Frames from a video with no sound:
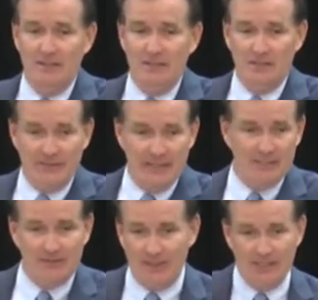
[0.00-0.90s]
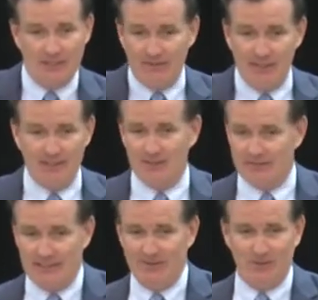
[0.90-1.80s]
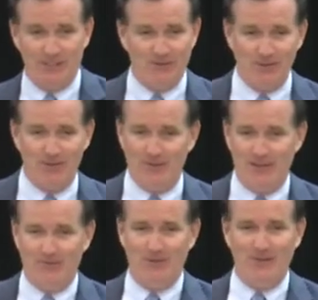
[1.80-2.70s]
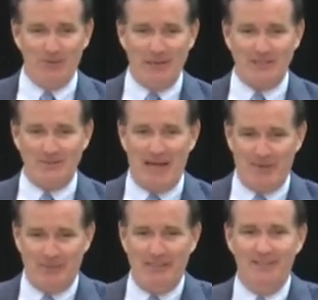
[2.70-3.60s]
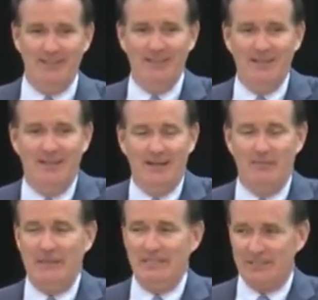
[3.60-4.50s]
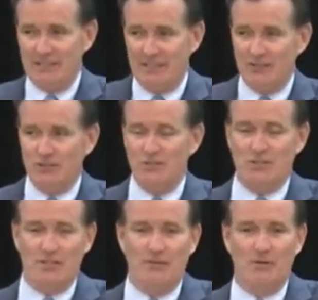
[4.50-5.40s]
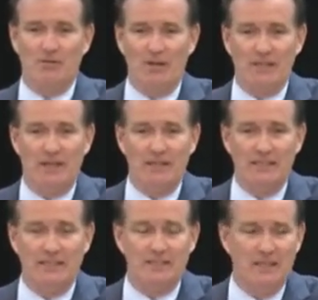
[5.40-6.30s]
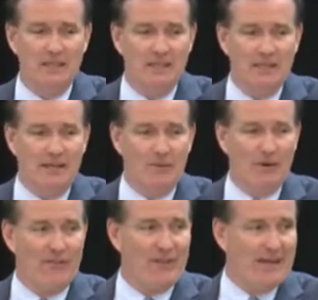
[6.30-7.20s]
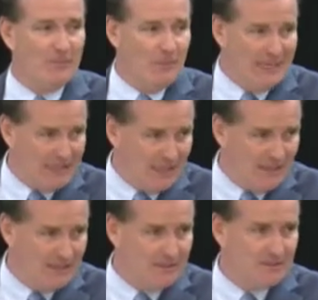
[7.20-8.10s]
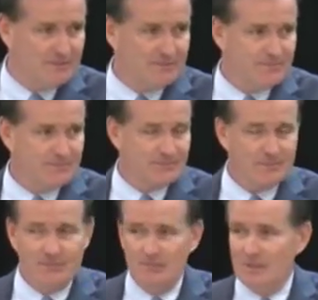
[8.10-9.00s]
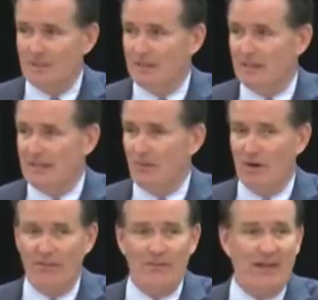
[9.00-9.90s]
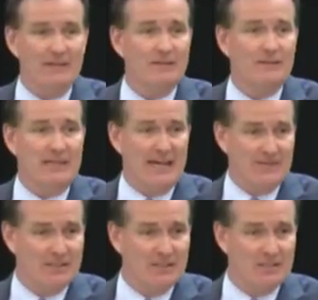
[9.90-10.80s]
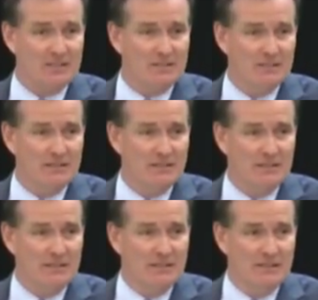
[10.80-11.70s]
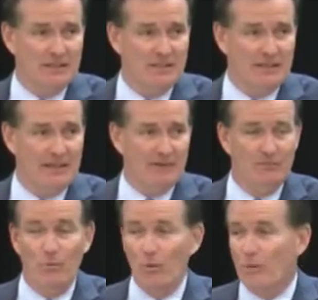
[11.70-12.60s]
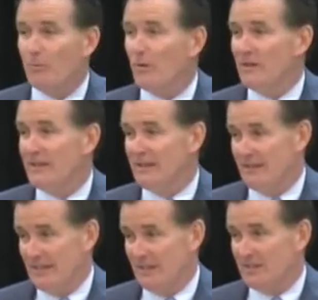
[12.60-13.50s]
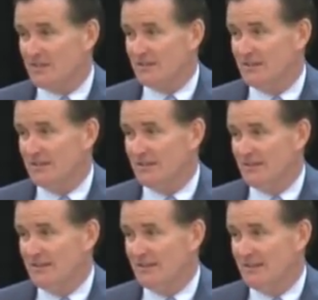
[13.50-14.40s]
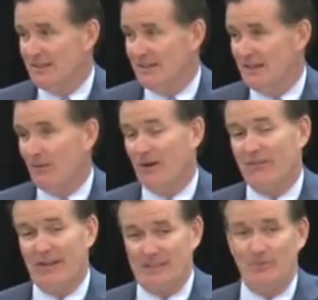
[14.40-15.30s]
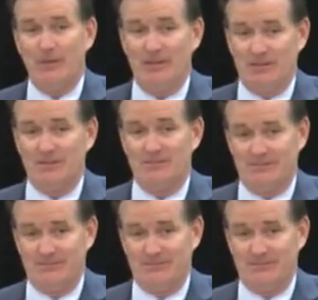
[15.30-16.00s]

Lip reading: Levine, whatever, okay, whatever makes him happy. He's going to introduce a number of our colleagues. I want to thank my colleagues, and I want to thank the advocates, and more importantly than anything else, I want to thank the parents.